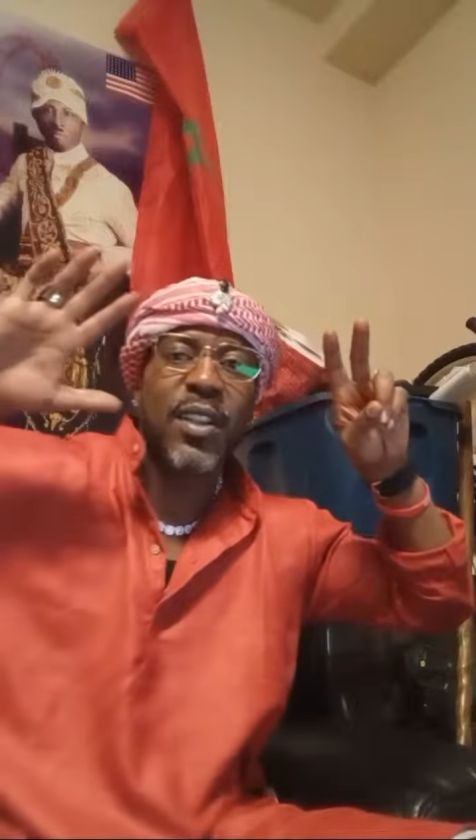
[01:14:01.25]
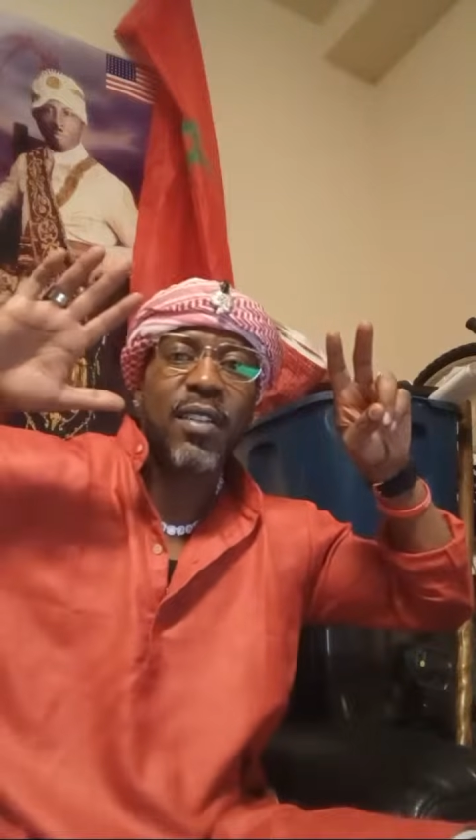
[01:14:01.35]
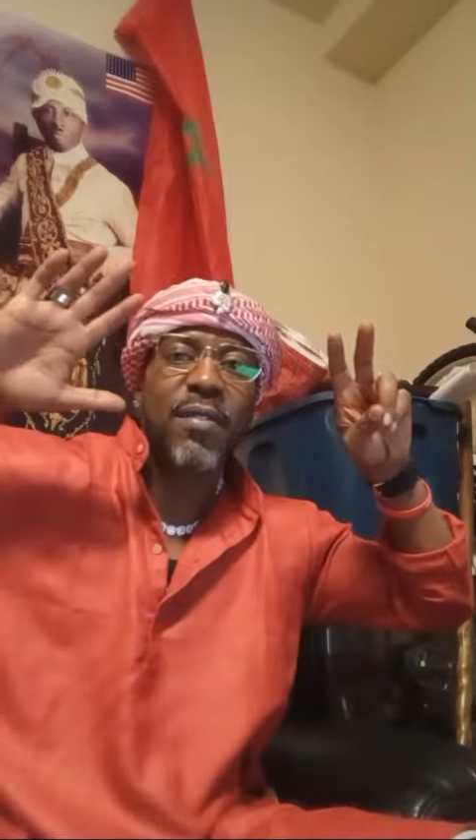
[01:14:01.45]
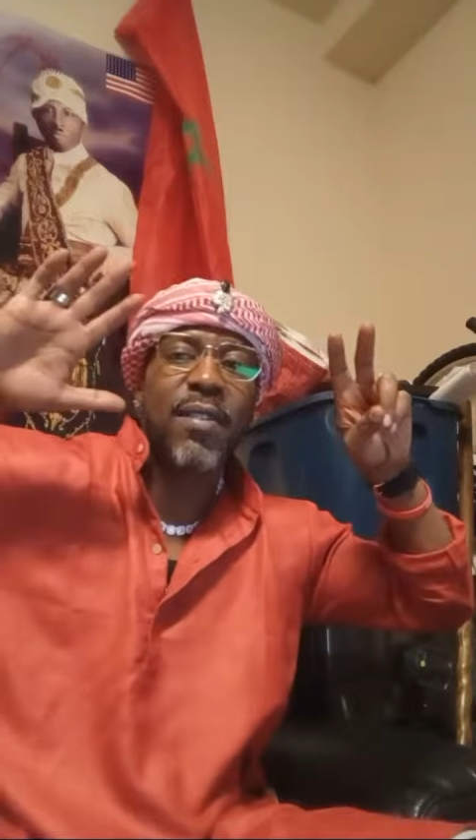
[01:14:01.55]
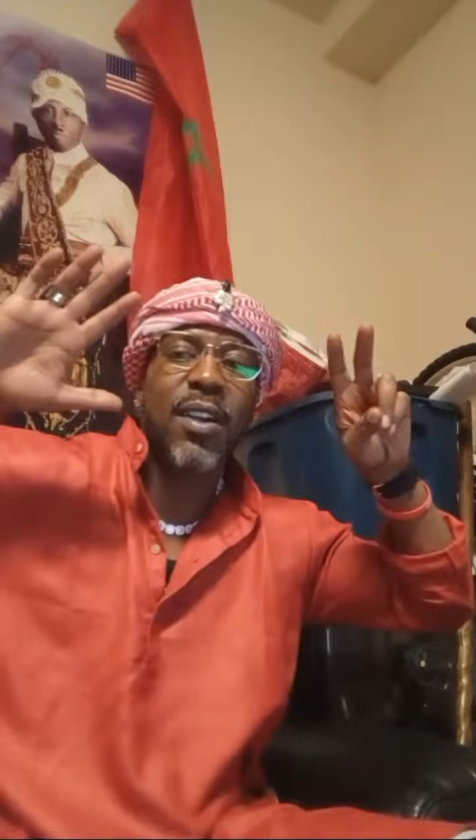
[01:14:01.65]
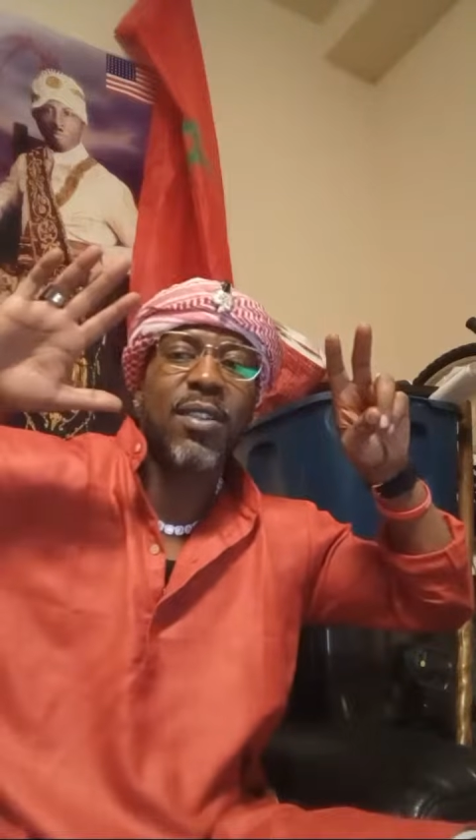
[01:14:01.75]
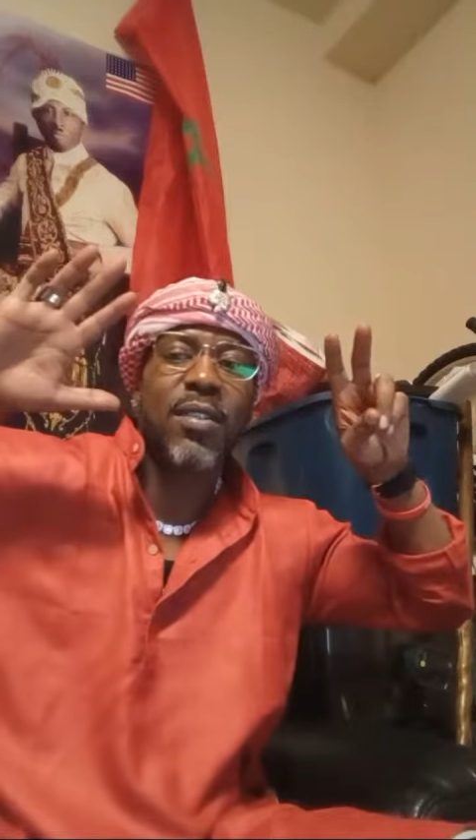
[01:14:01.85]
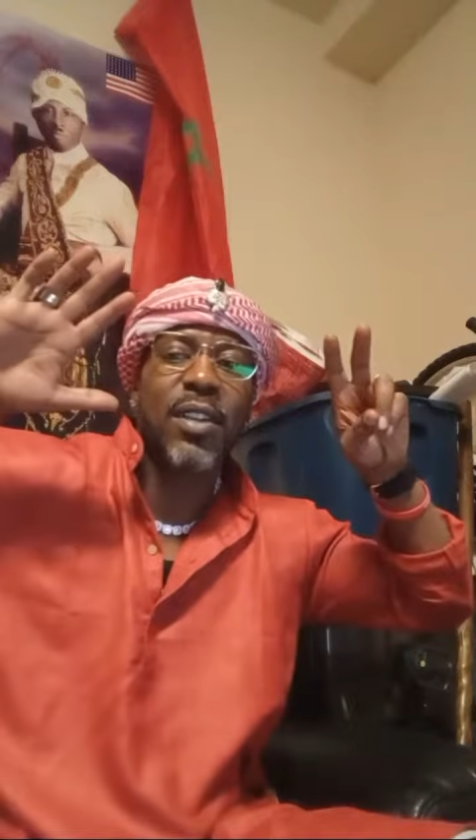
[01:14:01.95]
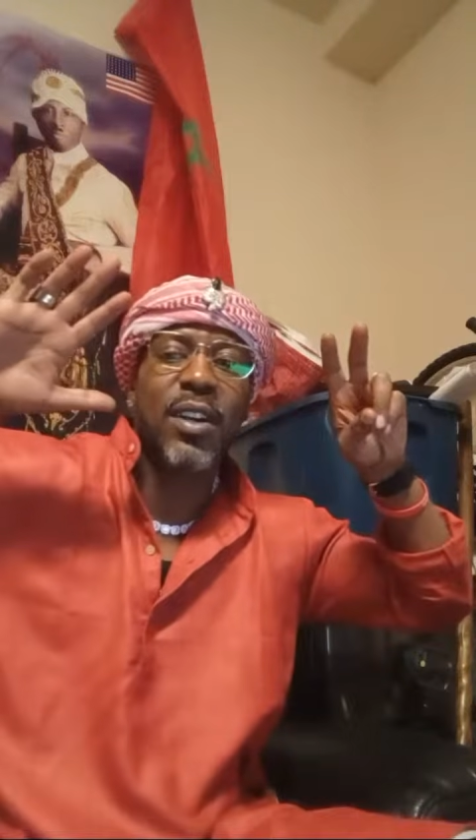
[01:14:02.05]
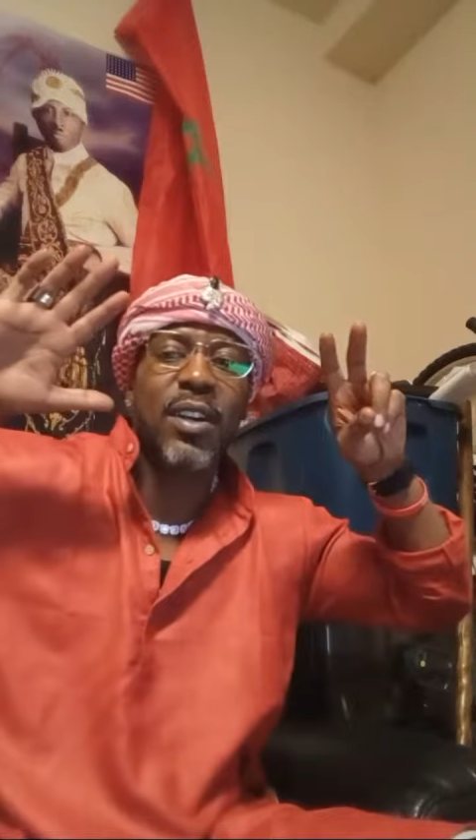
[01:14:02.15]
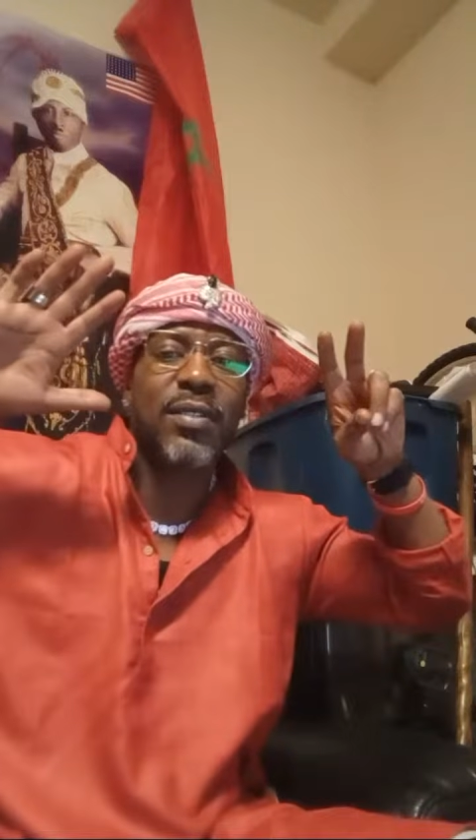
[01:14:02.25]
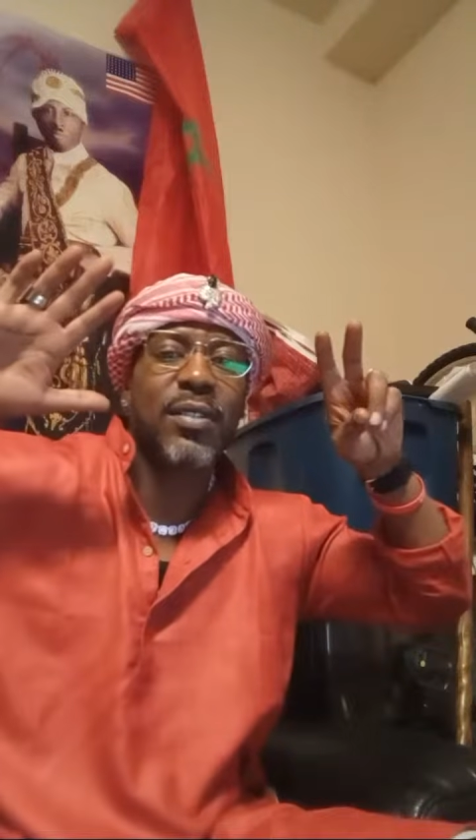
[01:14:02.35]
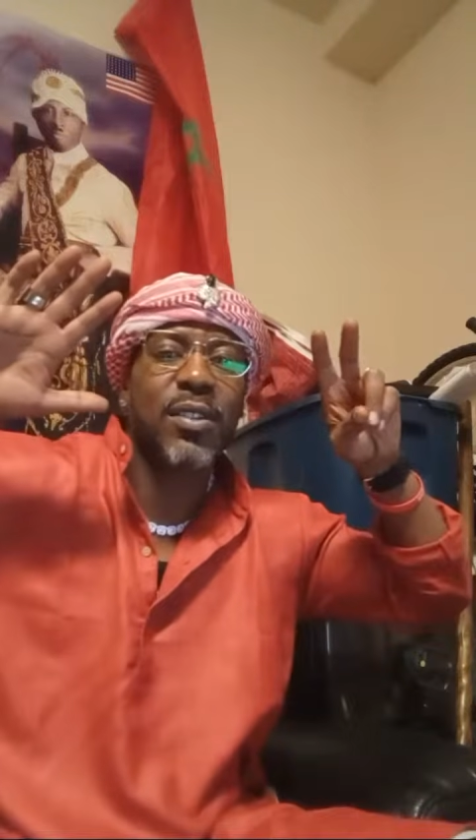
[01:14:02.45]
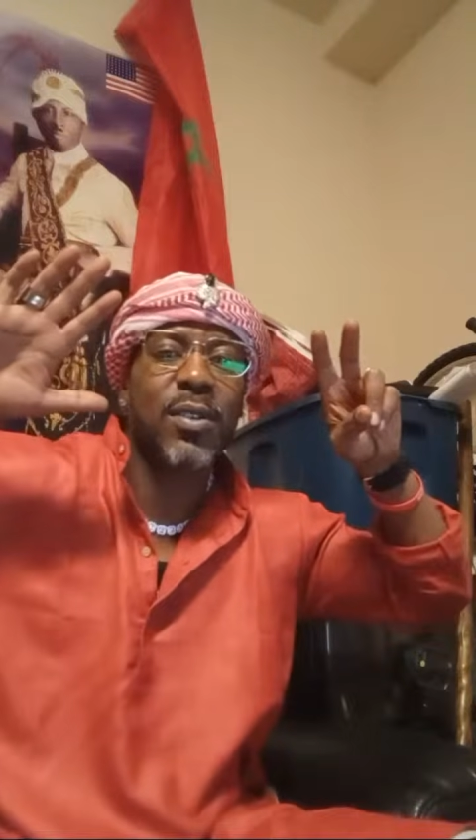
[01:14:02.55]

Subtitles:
Father of love, truth,